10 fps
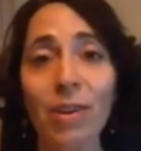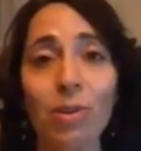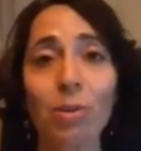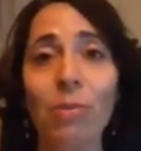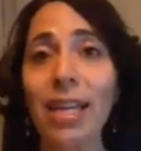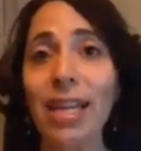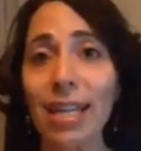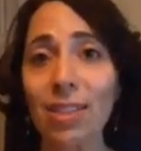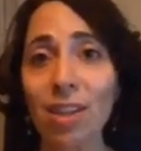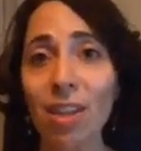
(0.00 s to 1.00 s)
and Own Your Money
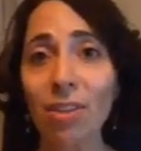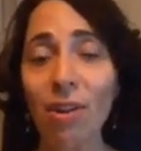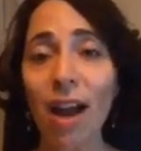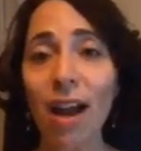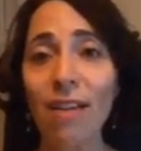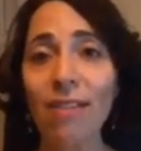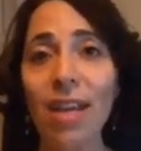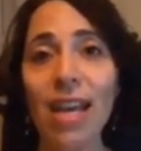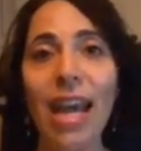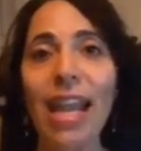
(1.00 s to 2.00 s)
gets to thrive,
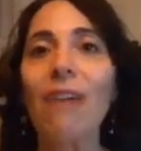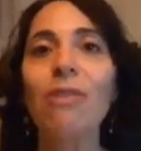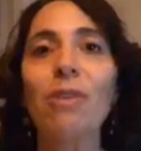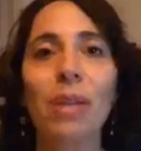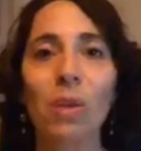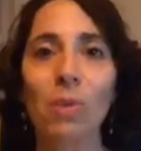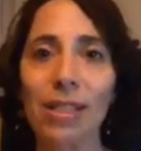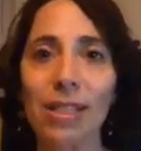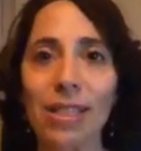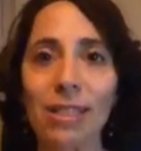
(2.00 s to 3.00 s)
and everybody
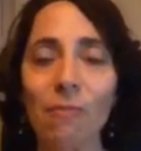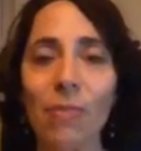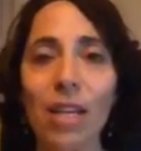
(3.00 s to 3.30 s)
wins.